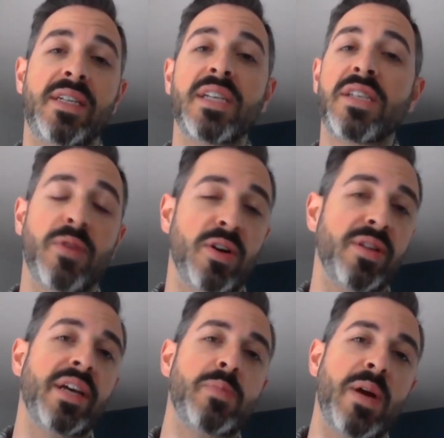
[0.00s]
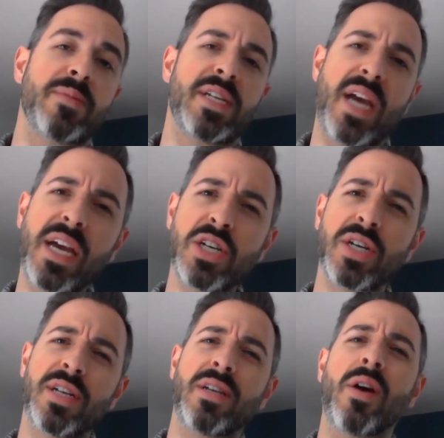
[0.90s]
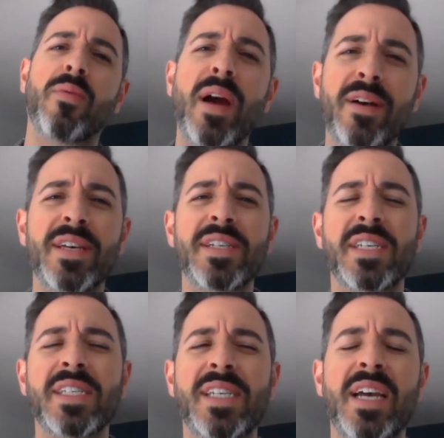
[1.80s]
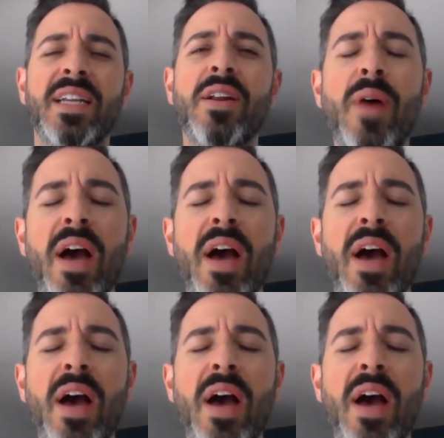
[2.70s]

did some early experimentation around this and said,